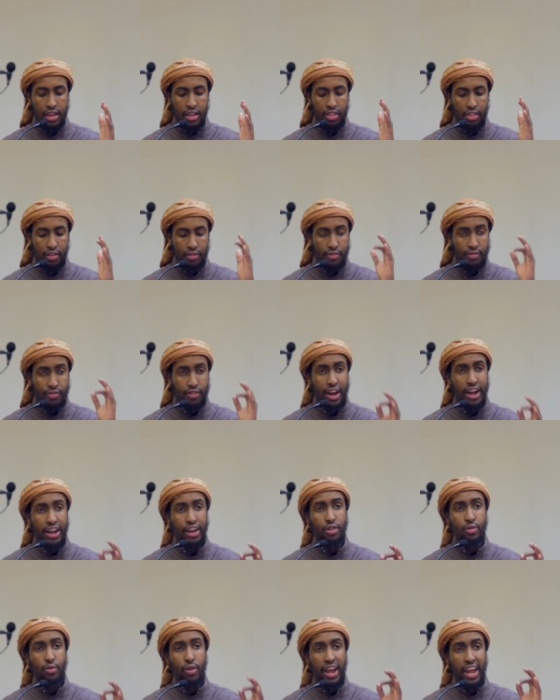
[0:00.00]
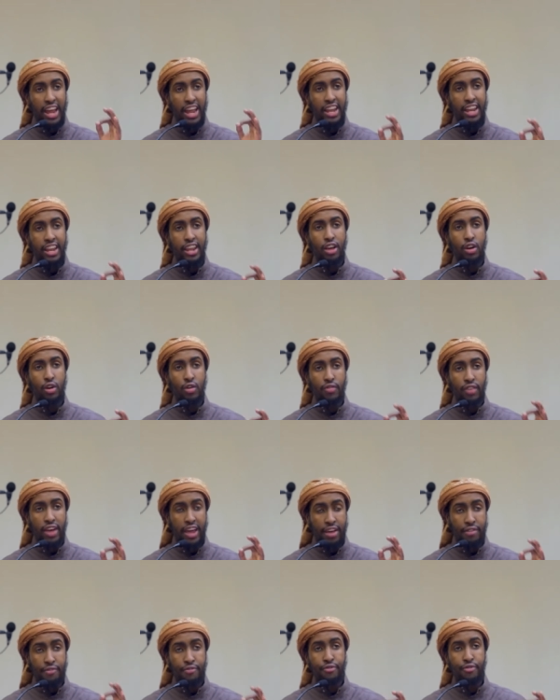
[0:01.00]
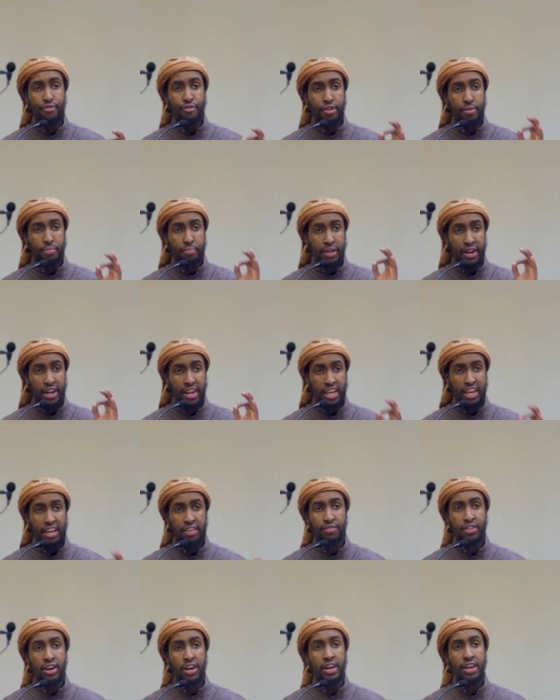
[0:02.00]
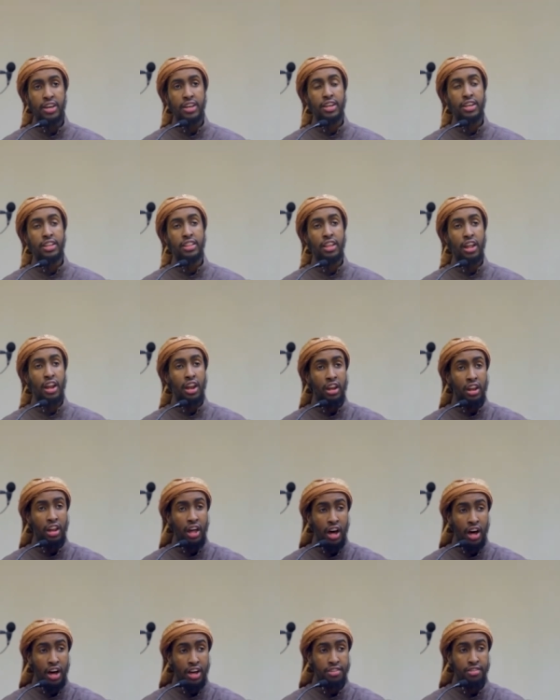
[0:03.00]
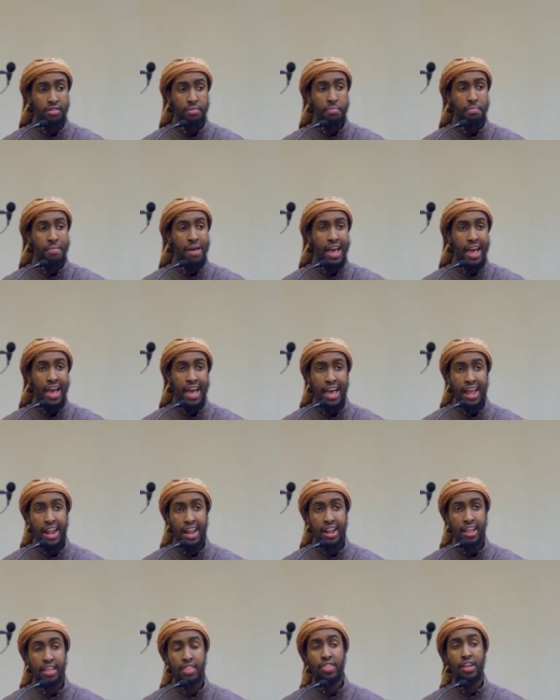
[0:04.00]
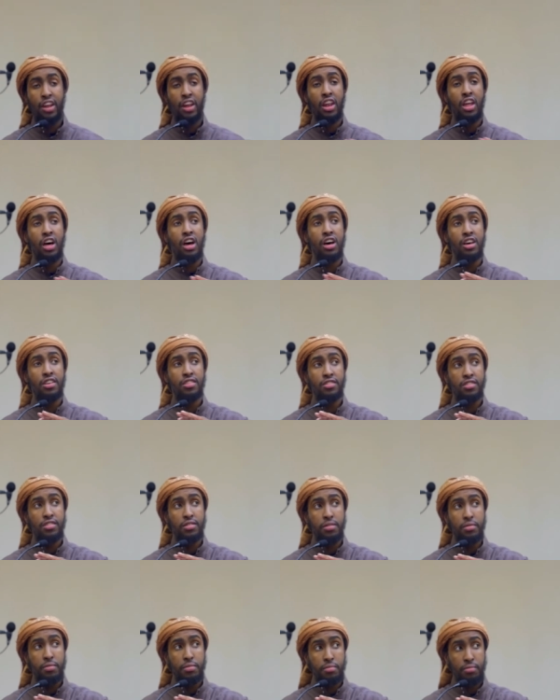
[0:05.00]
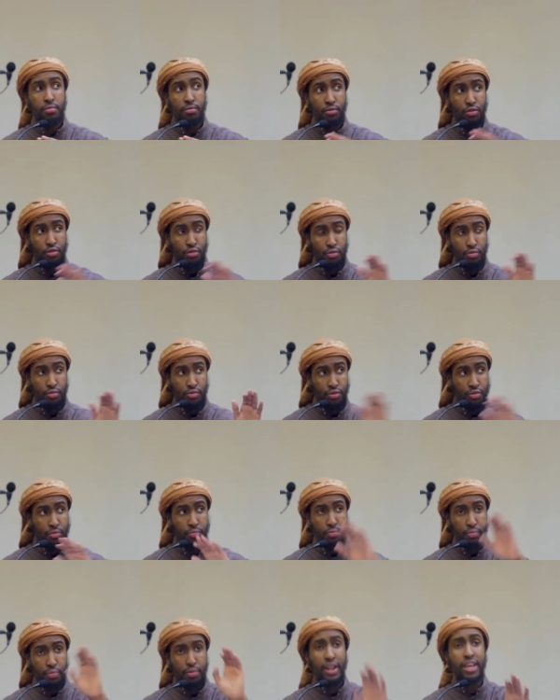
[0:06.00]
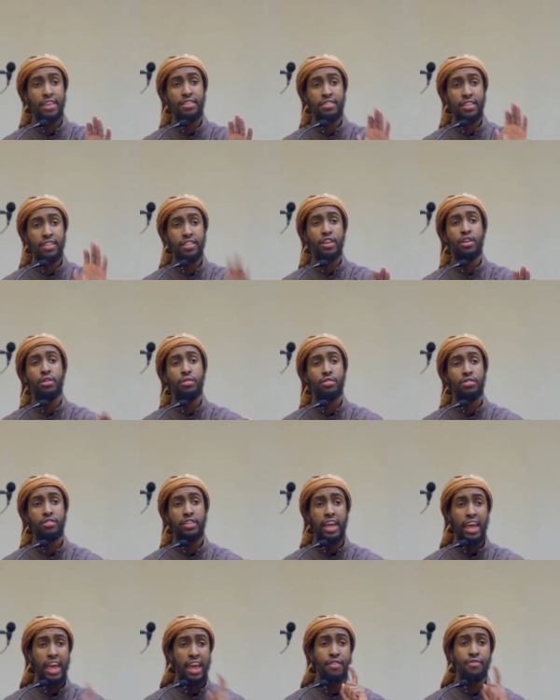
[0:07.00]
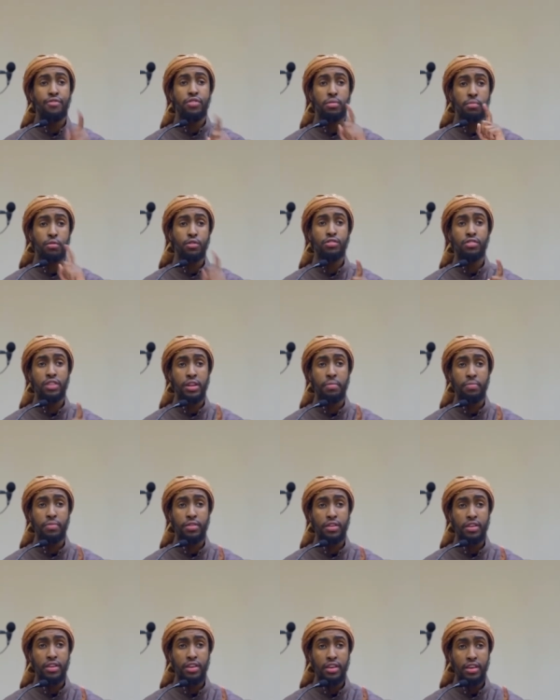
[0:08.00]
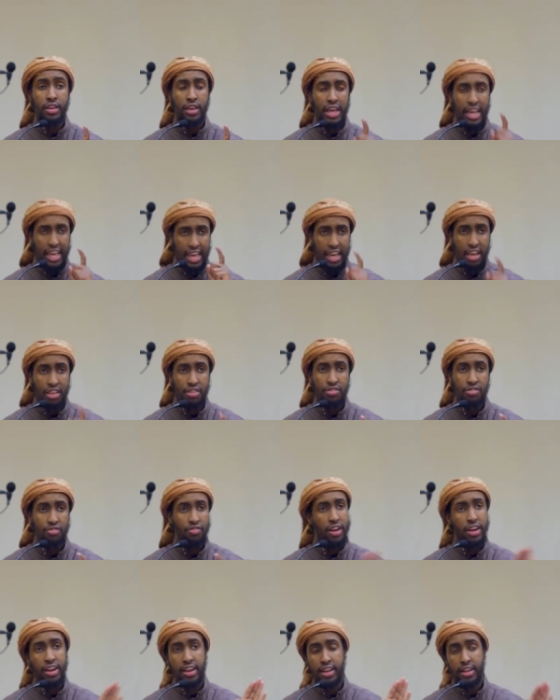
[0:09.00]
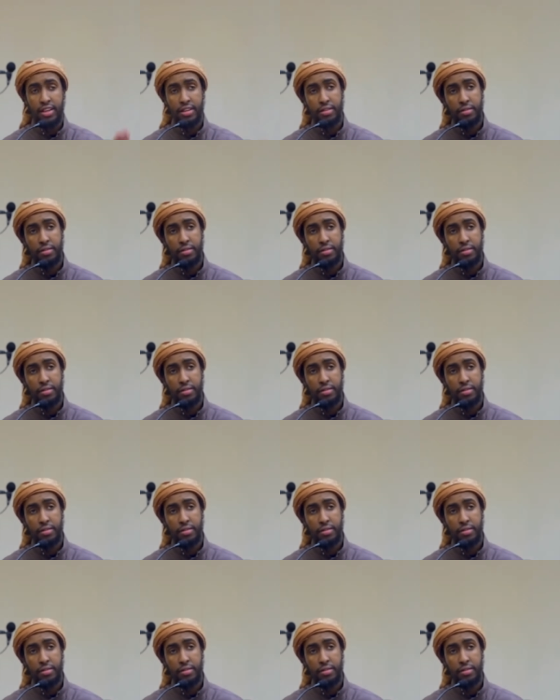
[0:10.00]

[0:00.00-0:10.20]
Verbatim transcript: the final ending of every believer, the last ma'al, the last place that they're going to stay, every Muslim is Jannah.